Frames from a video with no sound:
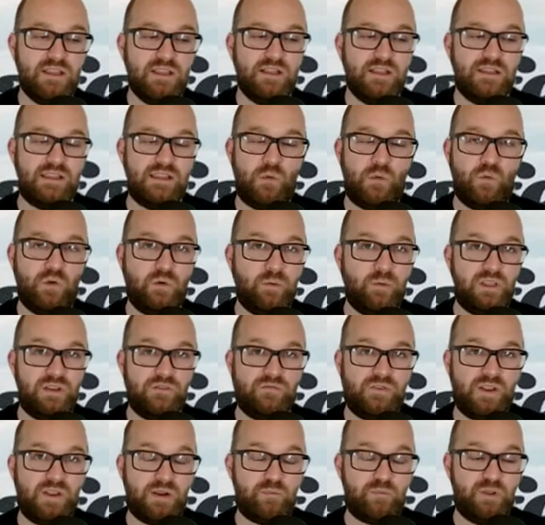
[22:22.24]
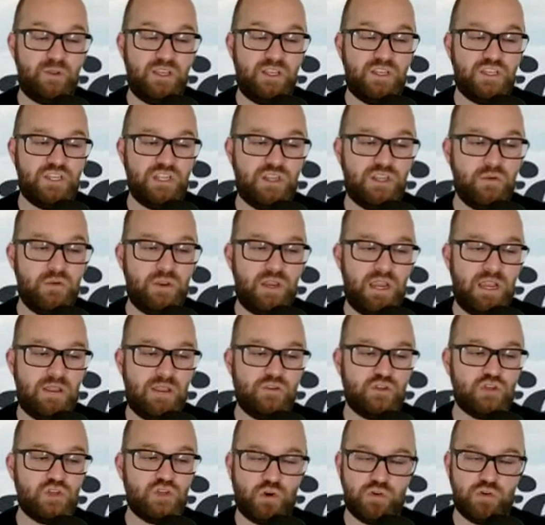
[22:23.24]
they will, in fact, play each other again.
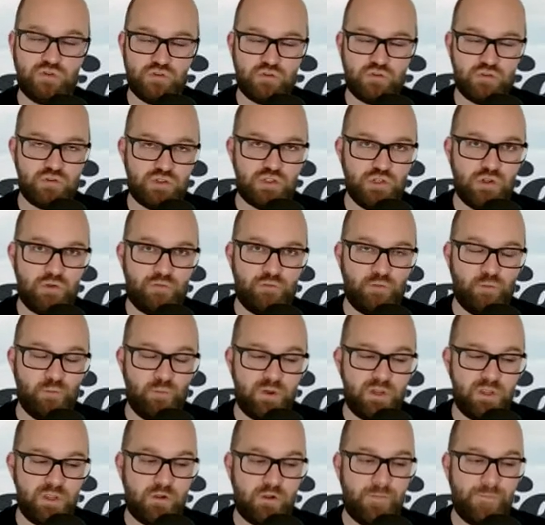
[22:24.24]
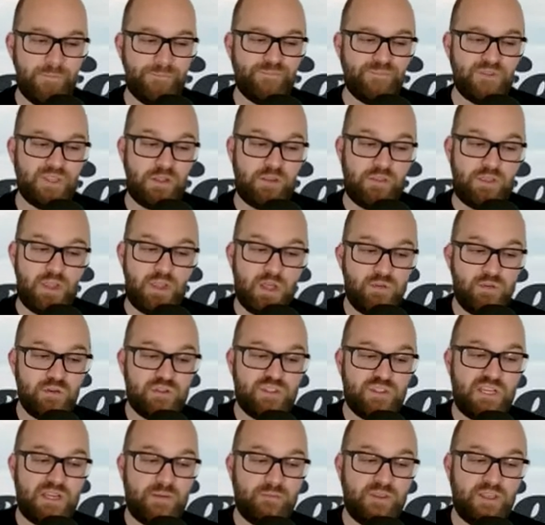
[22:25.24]
The Chargers are still for real. Another
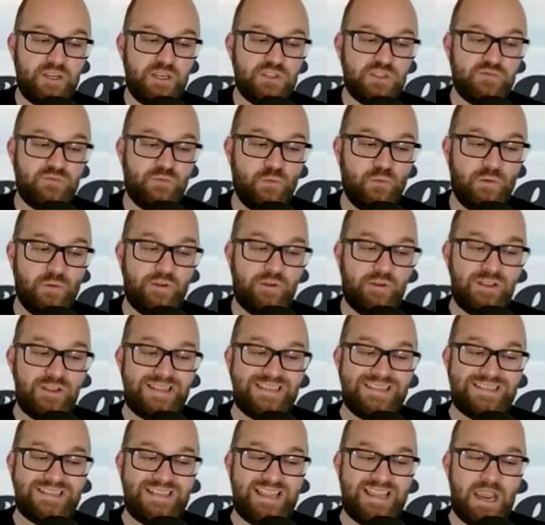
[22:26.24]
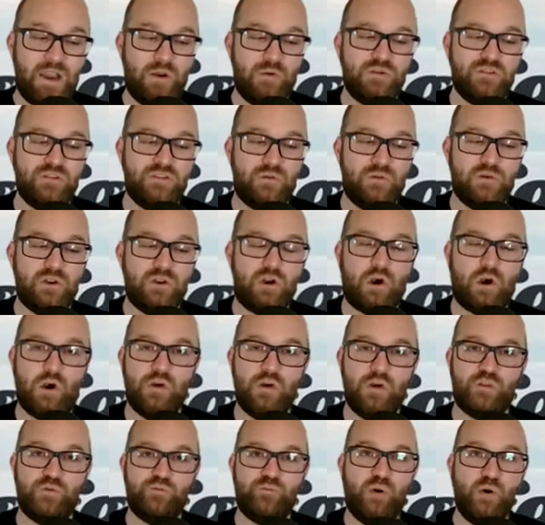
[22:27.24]
team that is for real is the Arizona
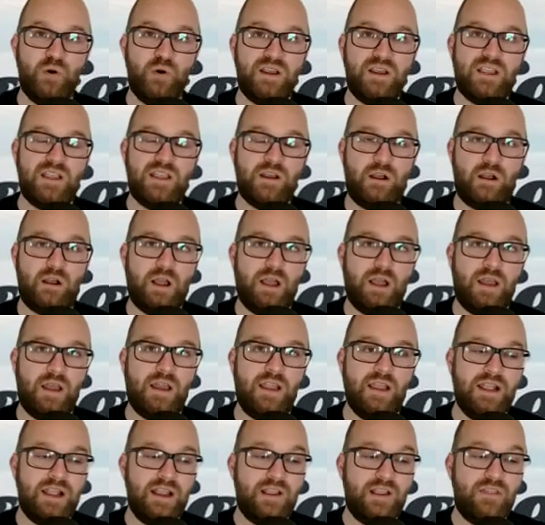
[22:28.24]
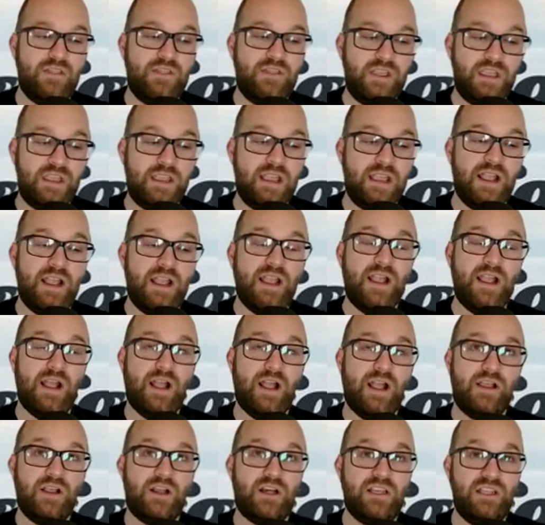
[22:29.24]
Cardinals, putting it on the
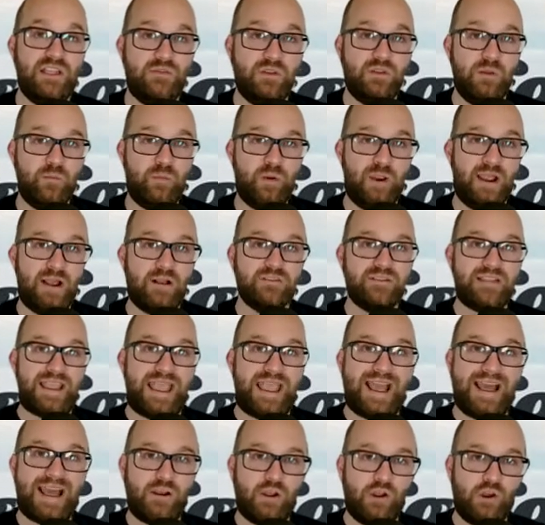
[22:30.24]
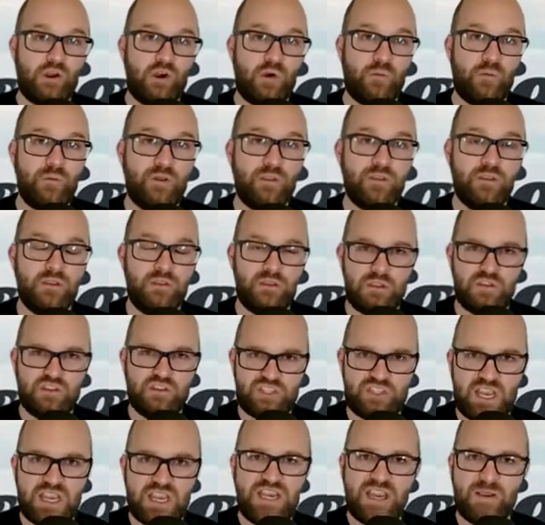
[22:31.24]
Cleveland Browns at home, the
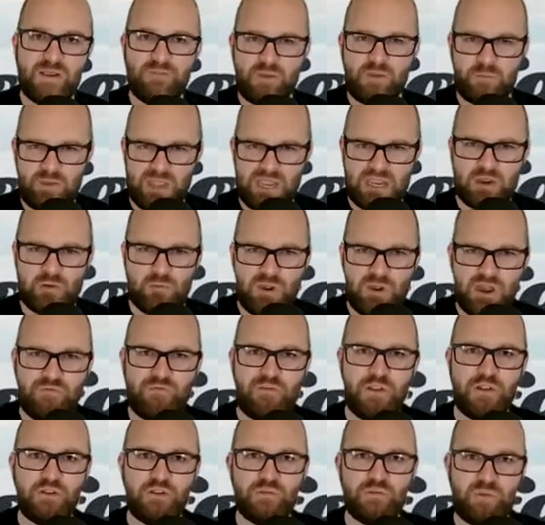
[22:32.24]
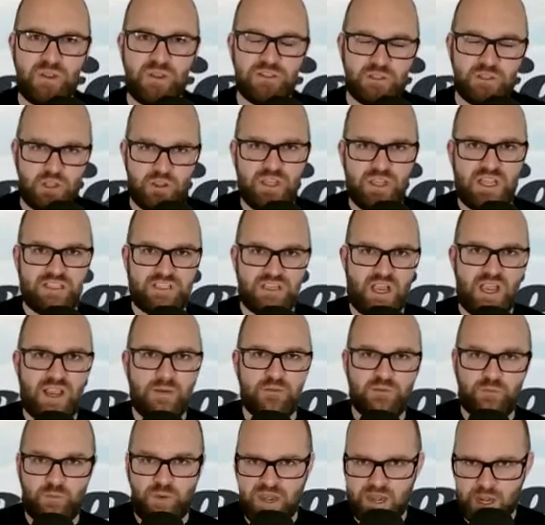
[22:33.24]
stadium that Baker Mayfield spends all that time
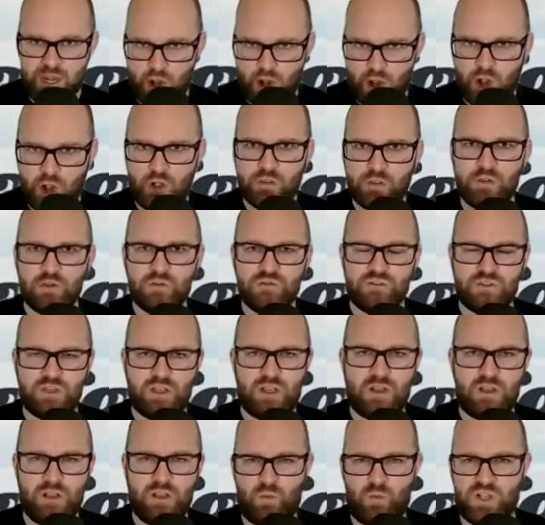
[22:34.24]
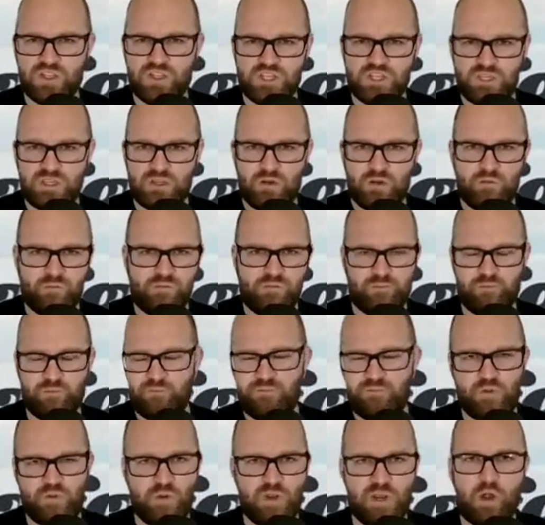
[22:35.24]
spending all those watching or
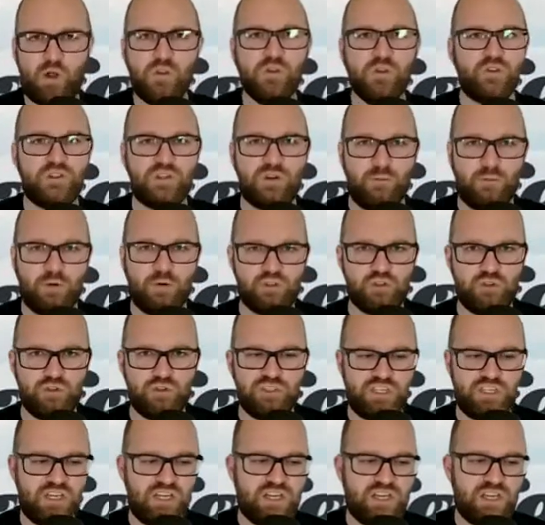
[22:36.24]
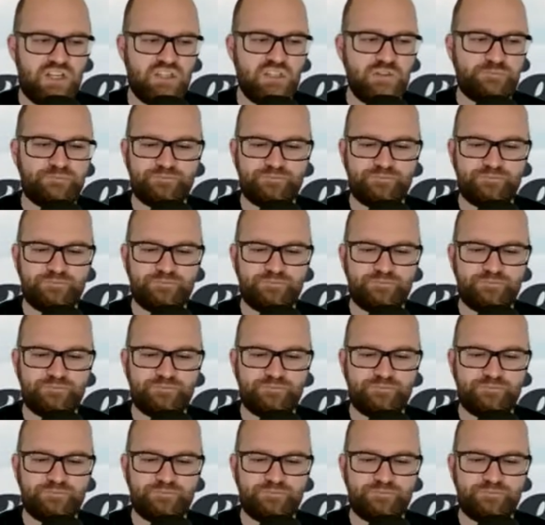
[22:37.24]
doing all those commercials that he does.